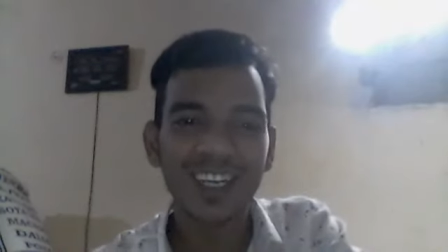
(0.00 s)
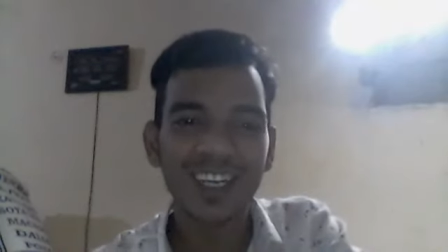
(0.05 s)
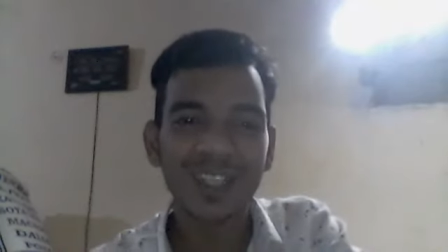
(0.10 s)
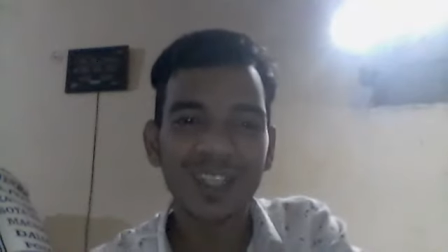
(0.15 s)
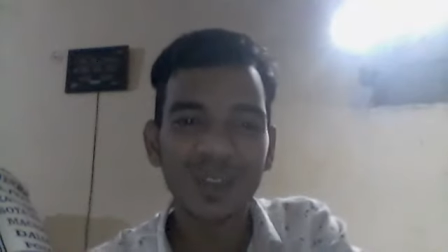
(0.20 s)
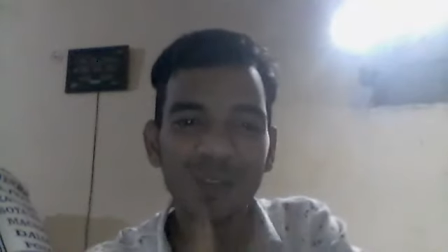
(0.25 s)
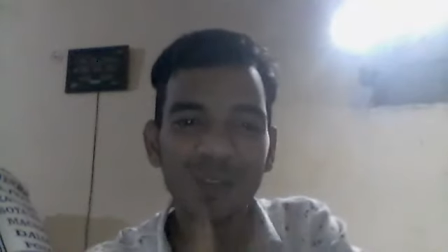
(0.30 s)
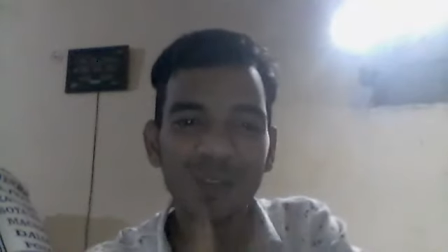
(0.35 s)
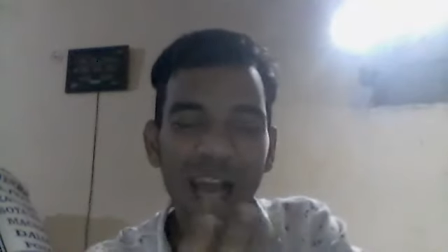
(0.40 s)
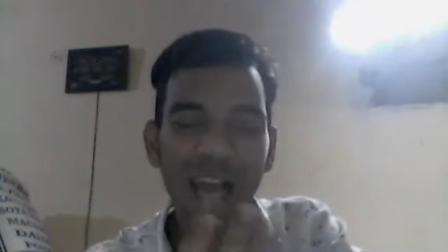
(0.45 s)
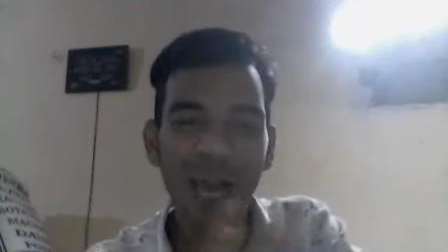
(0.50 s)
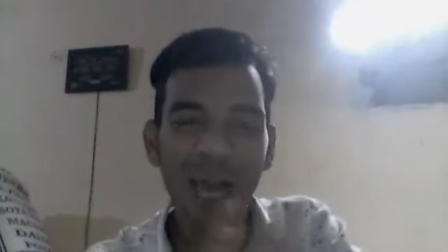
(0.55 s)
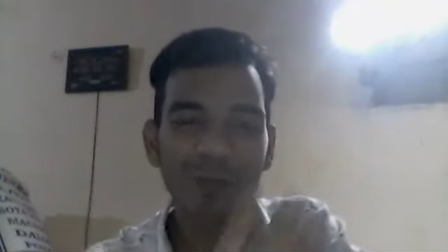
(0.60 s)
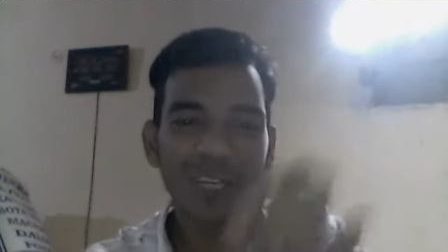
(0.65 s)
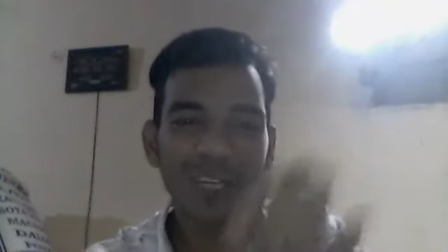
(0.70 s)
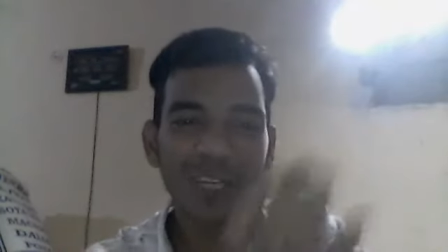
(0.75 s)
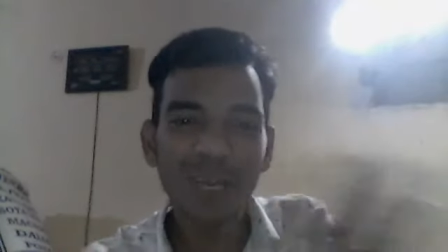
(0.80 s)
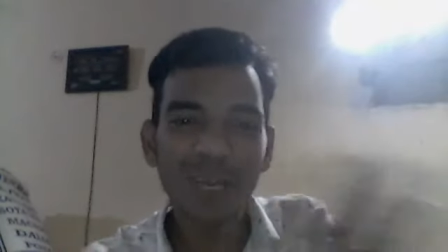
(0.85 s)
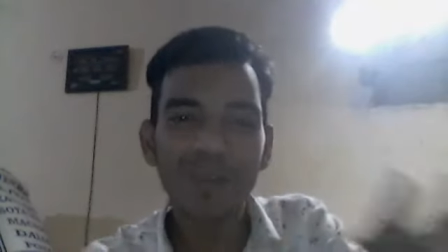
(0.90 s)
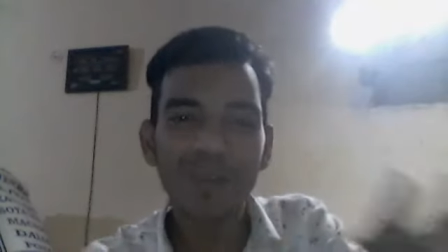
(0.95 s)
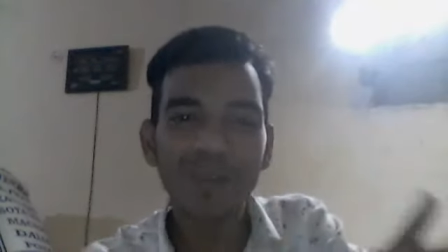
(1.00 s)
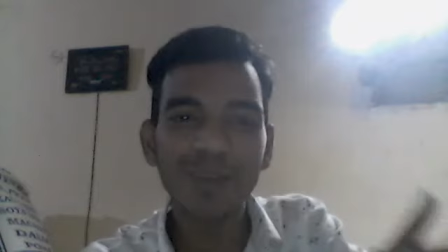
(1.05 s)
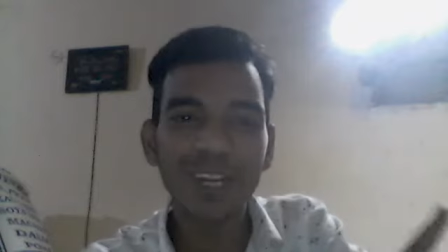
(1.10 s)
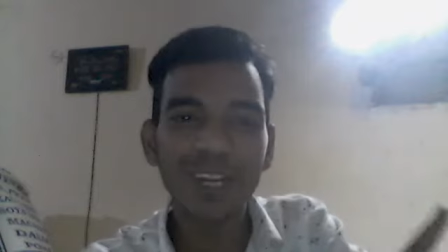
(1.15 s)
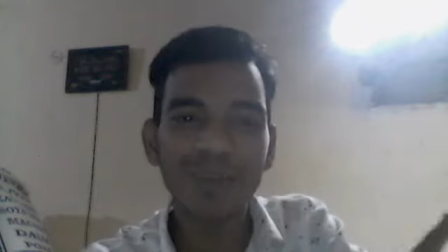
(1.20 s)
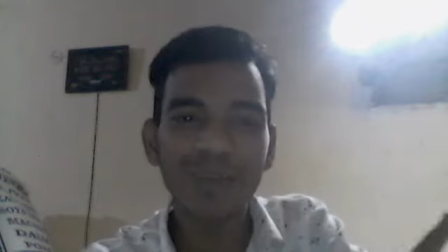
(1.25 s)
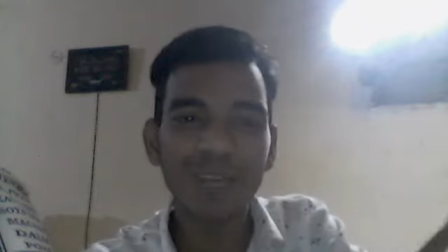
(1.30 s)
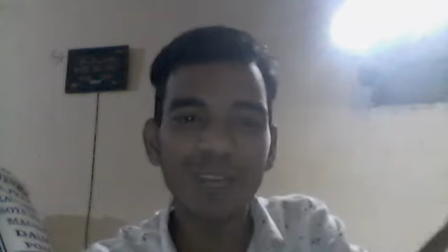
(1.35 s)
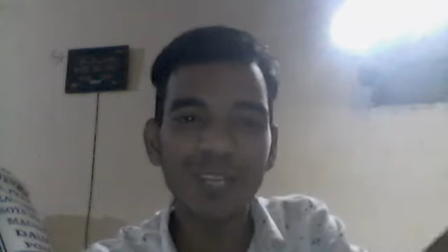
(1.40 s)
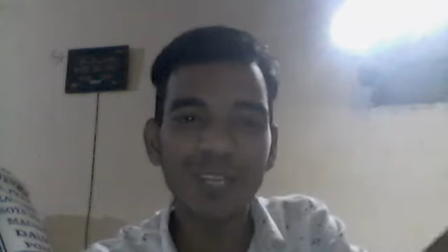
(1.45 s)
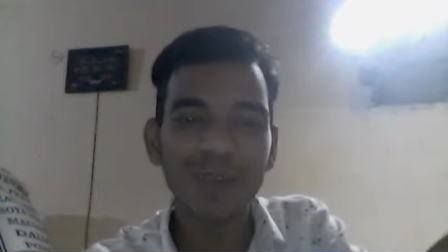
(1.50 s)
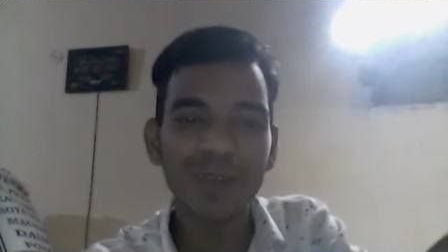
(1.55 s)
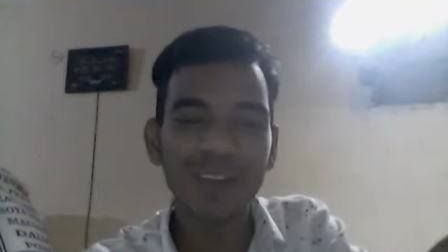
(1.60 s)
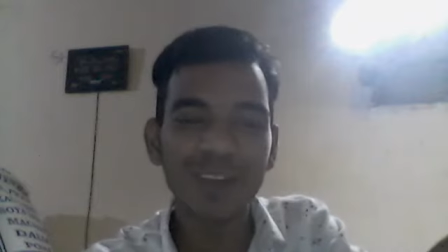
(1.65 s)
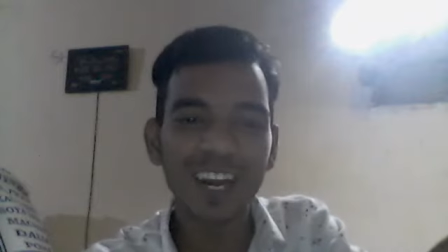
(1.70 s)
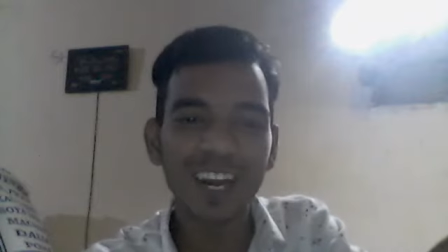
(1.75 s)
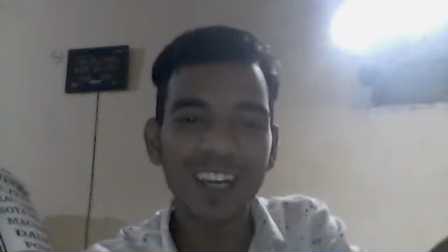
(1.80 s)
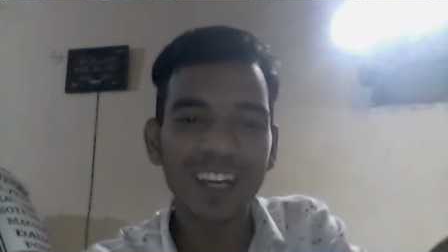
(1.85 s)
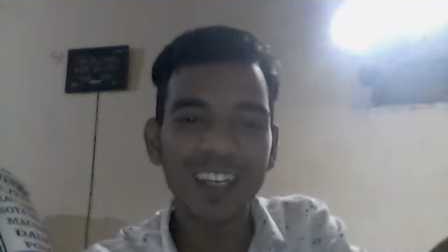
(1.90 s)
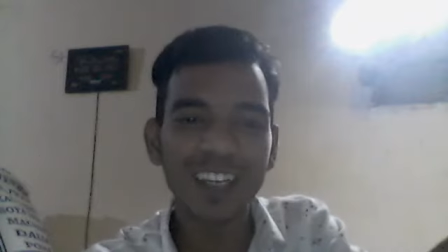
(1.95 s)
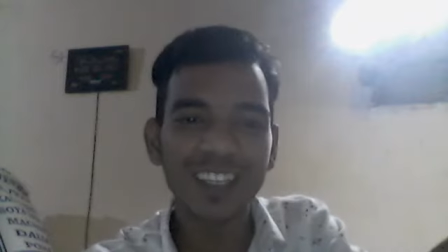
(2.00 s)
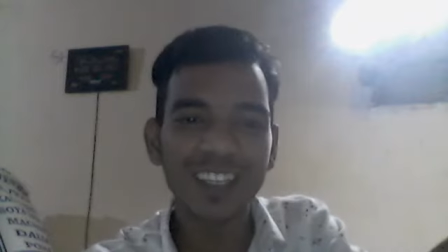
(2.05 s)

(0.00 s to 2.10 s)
so we have to develop a company in Bihar.